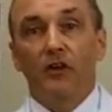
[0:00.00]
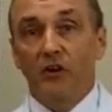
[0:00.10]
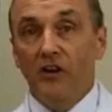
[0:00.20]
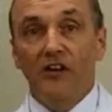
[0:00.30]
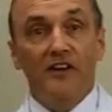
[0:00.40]
You
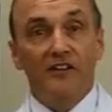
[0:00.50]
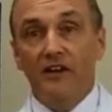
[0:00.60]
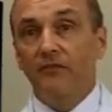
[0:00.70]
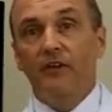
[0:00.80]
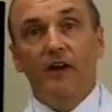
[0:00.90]
need to
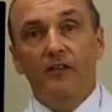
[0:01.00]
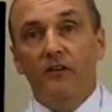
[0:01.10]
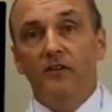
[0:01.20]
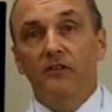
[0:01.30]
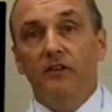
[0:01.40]
identify
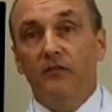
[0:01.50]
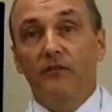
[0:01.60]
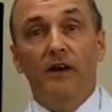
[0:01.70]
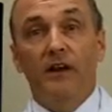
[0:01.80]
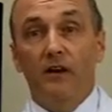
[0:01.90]
these and
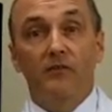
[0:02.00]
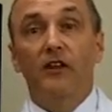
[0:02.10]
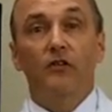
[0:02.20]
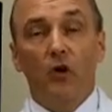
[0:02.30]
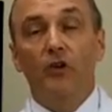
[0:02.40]
find out if
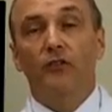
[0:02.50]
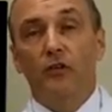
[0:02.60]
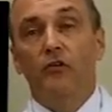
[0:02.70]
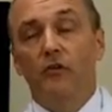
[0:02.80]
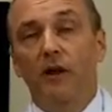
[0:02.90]
that's causing
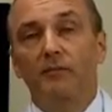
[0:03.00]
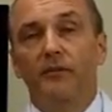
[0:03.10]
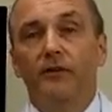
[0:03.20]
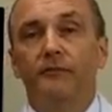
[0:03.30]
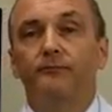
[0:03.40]
your
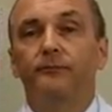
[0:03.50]
neuropathy.